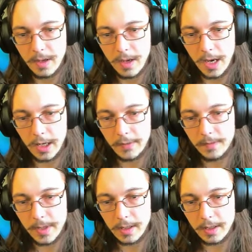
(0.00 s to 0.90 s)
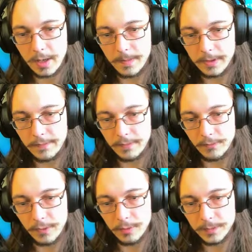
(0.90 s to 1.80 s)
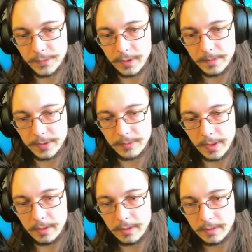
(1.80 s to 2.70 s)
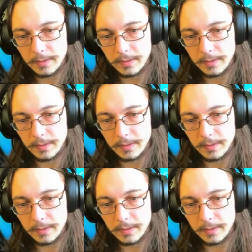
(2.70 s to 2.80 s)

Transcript: gonna have to make a couple different rooms for them as well.